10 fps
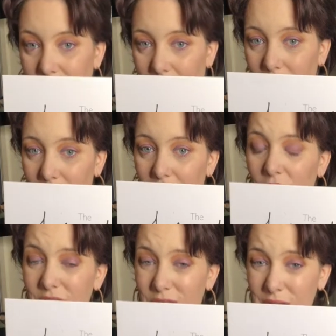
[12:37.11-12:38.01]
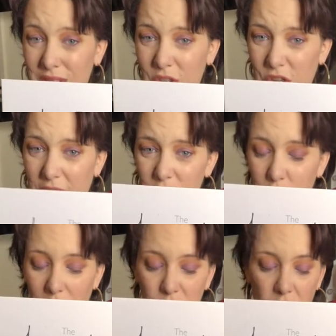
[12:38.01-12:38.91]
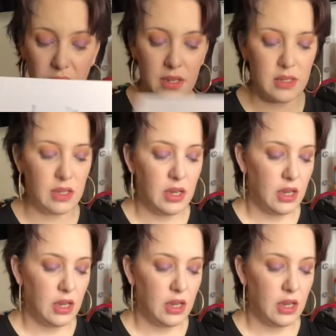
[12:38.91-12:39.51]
colour, so I did change my mind.